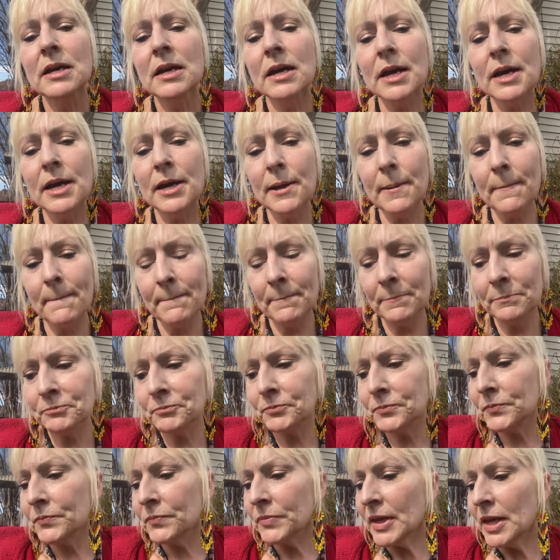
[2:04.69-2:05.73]
Um,
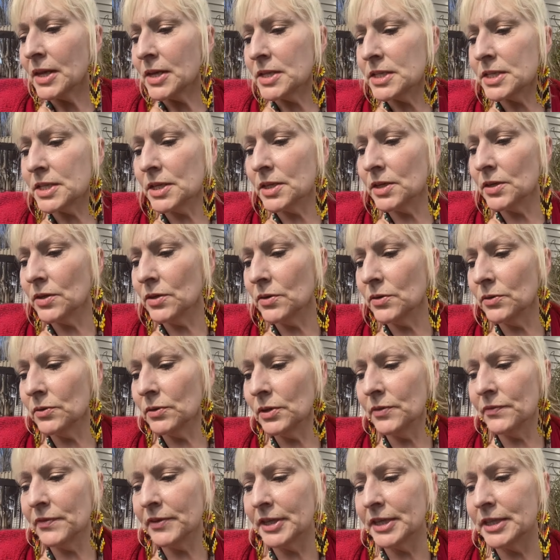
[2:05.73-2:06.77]
so
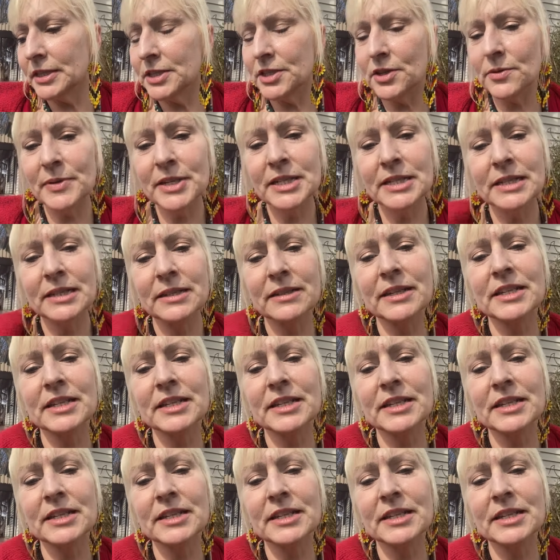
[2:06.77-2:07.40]
hopefully it's no big deal.